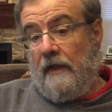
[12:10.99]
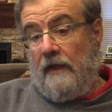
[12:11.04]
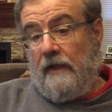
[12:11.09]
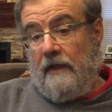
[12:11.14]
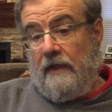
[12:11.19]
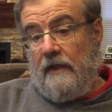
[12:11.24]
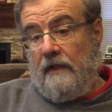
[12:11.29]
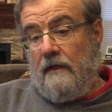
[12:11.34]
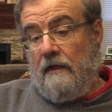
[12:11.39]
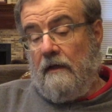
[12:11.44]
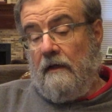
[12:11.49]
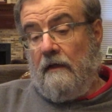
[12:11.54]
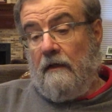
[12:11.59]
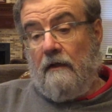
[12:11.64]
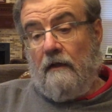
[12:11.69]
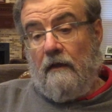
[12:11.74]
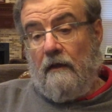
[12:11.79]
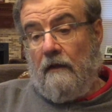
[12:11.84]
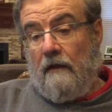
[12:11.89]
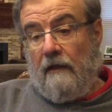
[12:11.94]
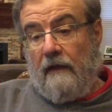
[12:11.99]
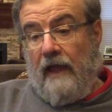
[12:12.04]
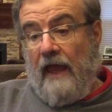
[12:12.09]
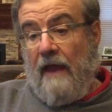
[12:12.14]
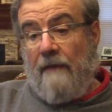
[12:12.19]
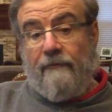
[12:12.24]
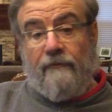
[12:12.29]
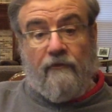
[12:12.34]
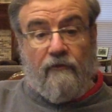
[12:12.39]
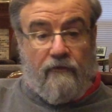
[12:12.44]
He
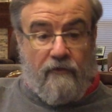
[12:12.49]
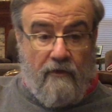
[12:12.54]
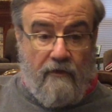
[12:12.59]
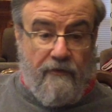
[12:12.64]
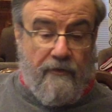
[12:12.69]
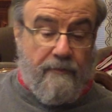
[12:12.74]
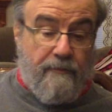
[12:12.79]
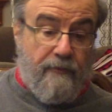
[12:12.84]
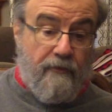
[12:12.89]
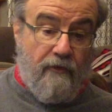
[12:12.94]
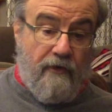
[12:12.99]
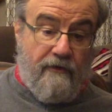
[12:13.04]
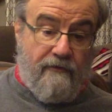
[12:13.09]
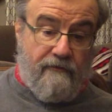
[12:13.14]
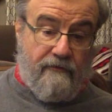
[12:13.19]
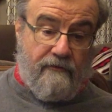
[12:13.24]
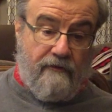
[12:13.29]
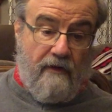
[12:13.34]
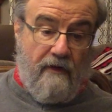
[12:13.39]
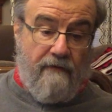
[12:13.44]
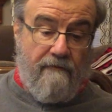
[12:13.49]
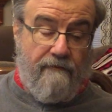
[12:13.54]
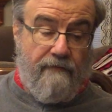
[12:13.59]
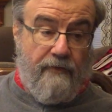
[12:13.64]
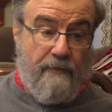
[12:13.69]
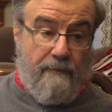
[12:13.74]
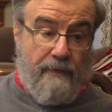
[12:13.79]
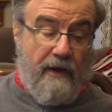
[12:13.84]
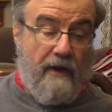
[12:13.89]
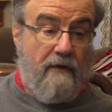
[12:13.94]
captures all the priests of
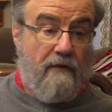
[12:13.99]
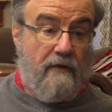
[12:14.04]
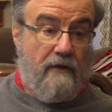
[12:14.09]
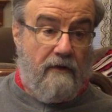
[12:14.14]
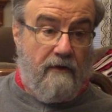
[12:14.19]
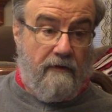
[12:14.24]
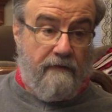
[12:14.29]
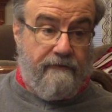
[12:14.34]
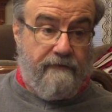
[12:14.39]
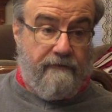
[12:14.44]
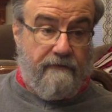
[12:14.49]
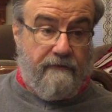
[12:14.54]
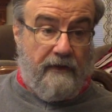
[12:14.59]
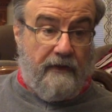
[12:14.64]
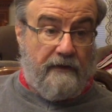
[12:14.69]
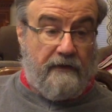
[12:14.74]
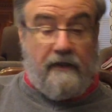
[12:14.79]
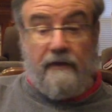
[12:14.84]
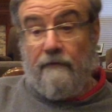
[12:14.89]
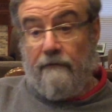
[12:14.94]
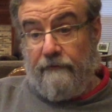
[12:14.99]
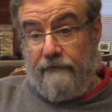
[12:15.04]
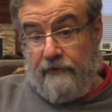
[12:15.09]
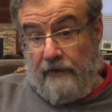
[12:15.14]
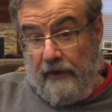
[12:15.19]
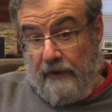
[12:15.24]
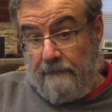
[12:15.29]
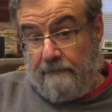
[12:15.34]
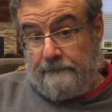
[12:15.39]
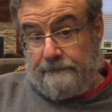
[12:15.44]
the Baal cults and kills
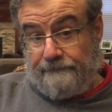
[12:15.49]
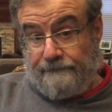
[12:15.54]
them.